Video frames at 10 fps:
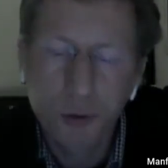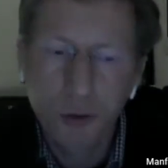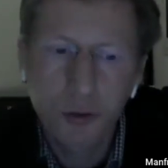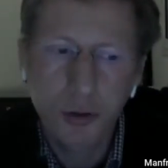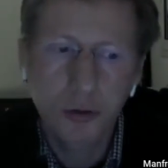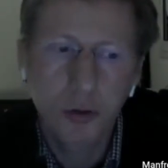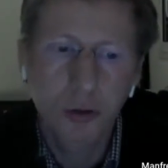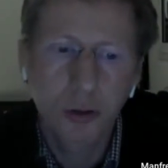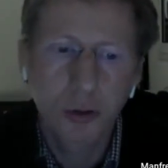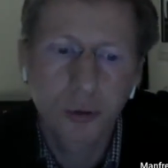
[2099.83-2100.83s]
users who
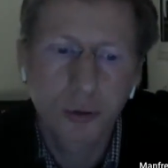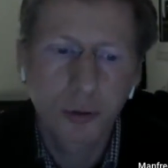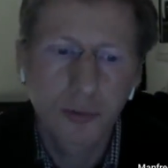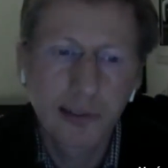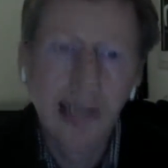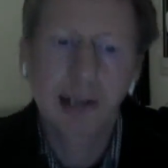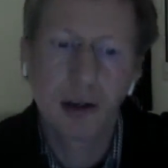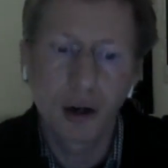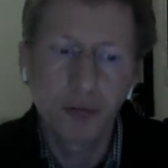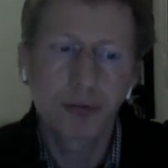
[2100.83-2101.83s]
don't see any
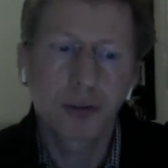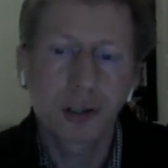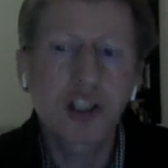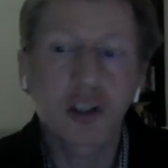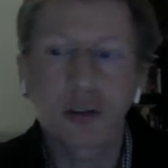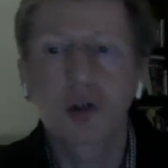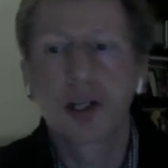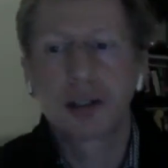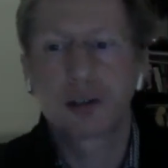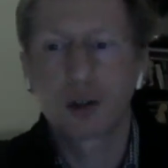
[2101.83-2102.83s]
offer, just
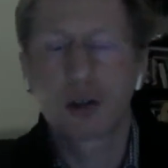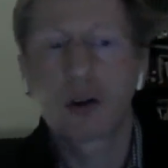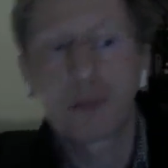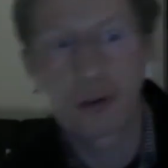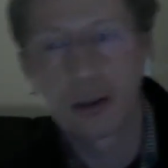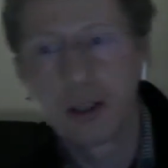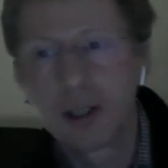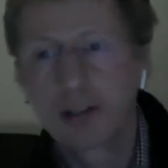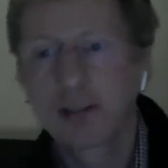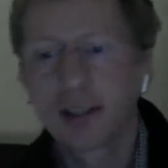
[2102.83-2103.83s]
create your offer.
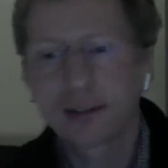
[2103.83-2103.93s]
That's